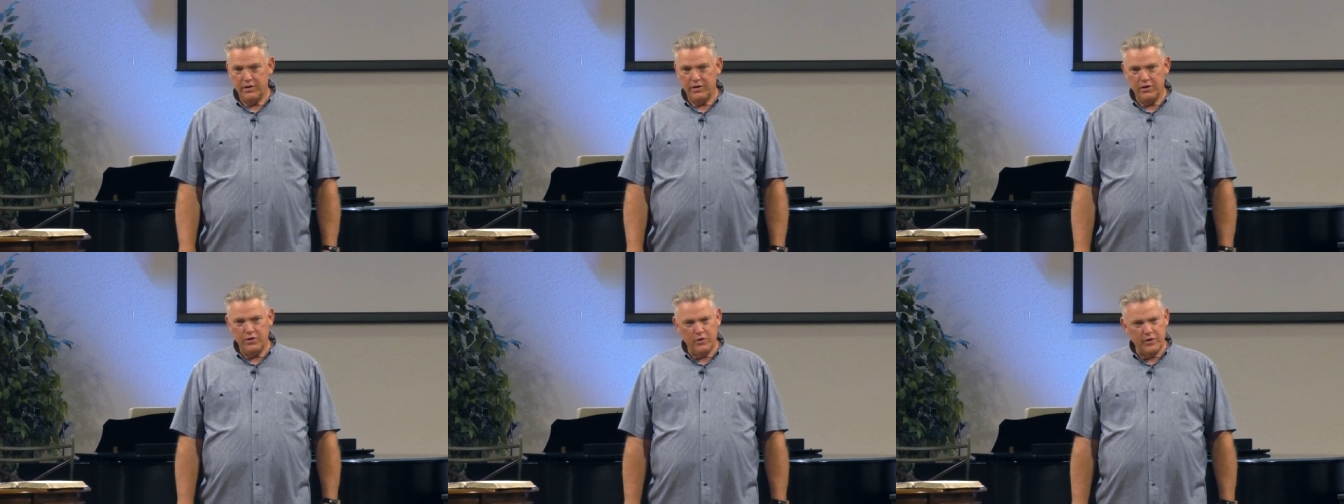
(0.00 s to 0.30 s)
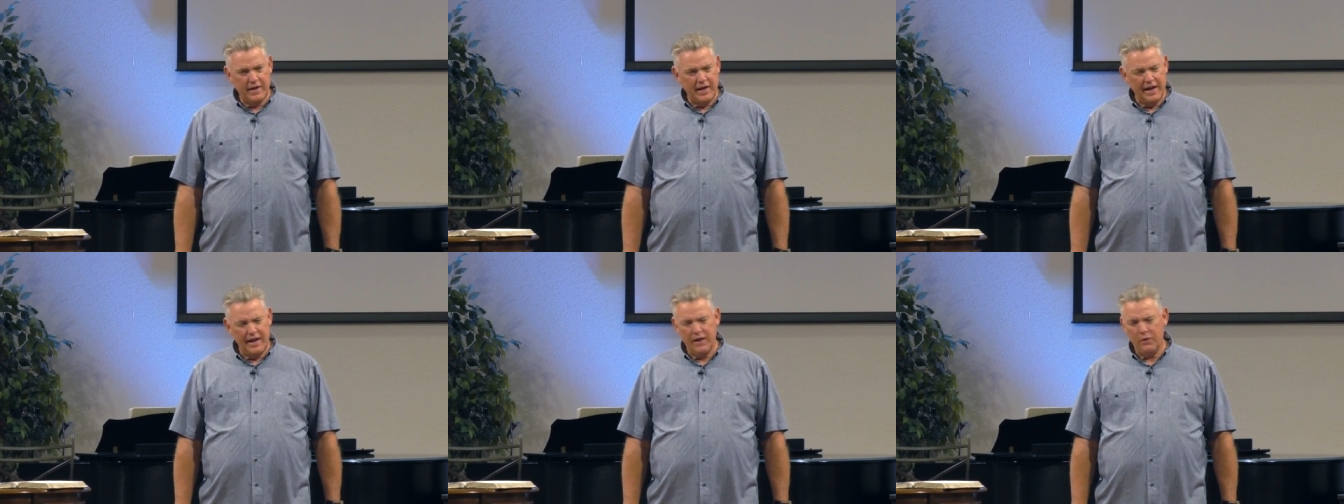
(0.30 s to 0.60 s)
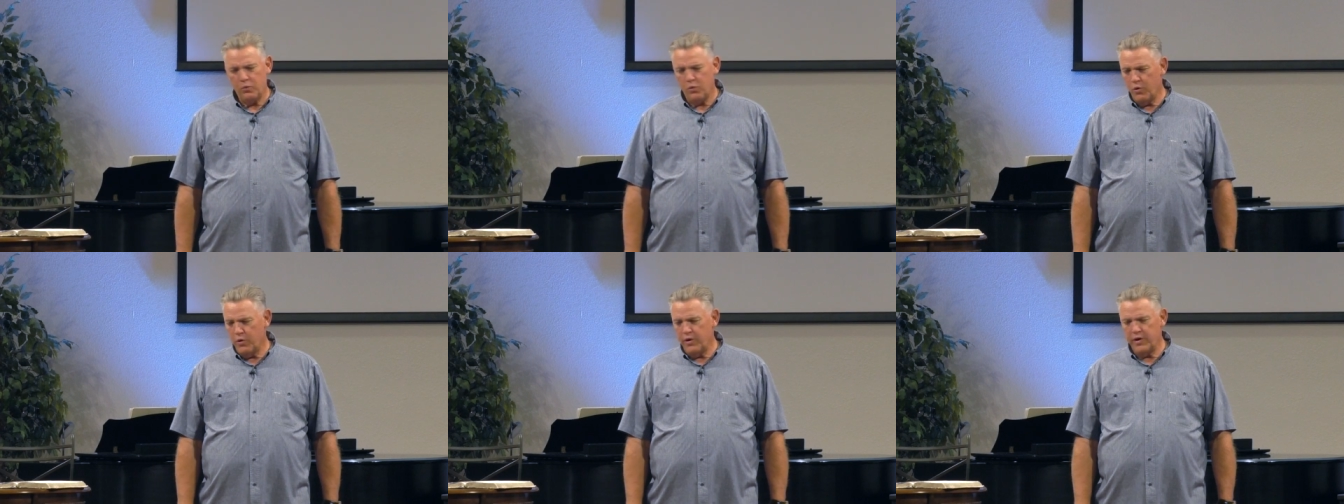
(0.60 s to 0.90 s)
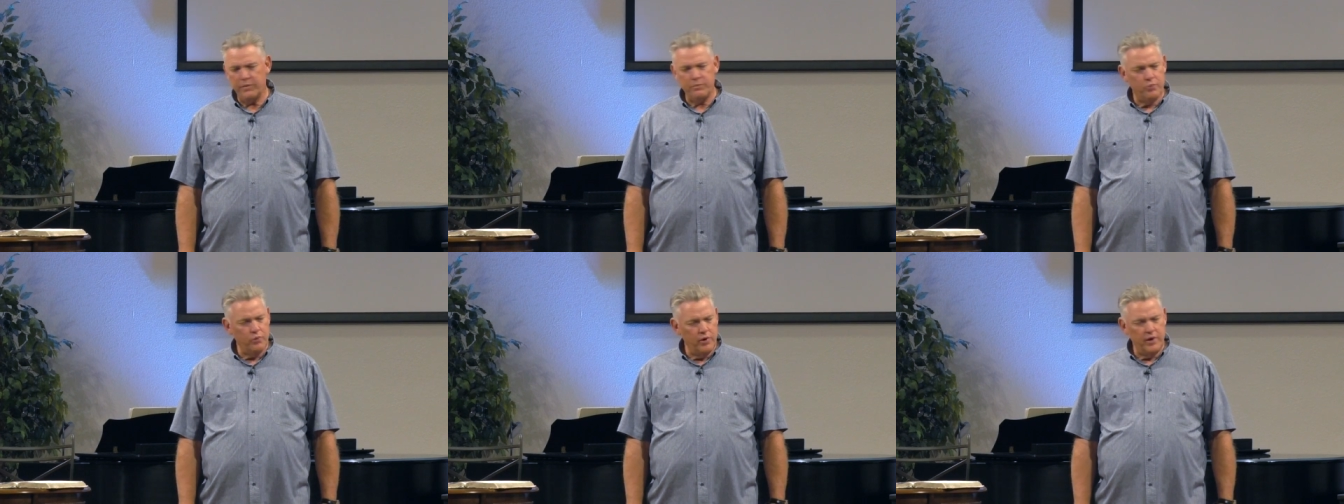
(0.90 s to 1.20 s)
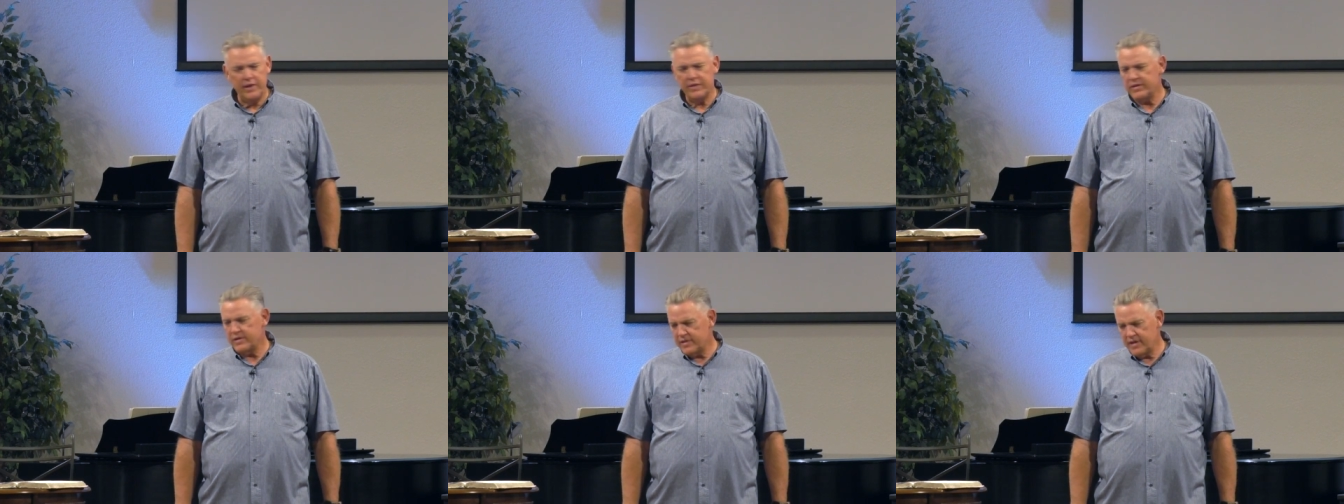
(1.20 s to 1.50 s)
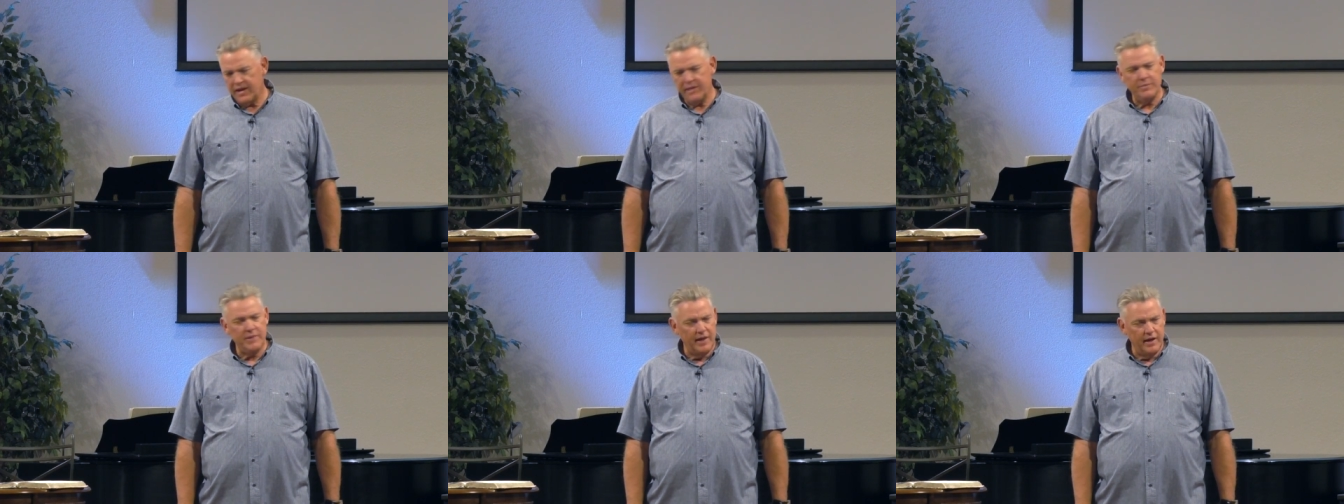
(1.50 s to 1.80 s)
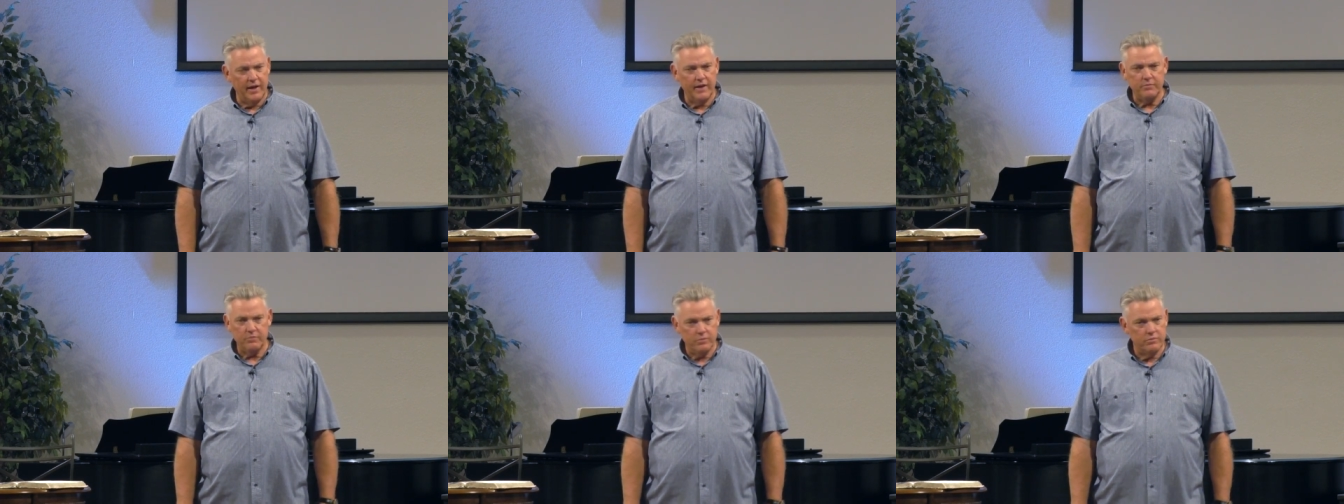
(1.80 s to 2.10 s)
You can't worry and pray at the same
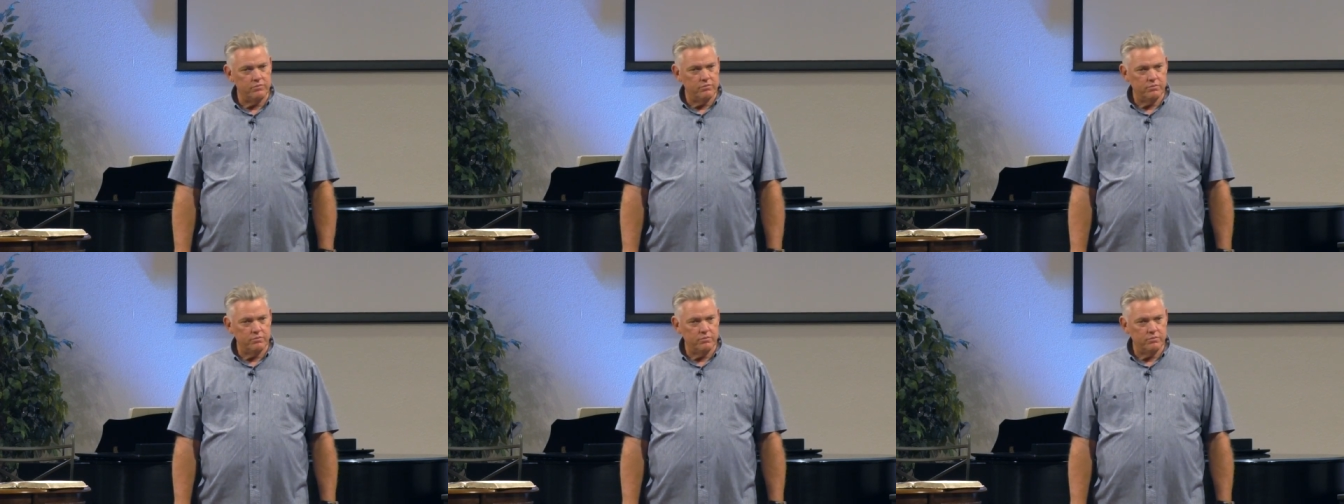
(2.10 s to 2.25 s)
time.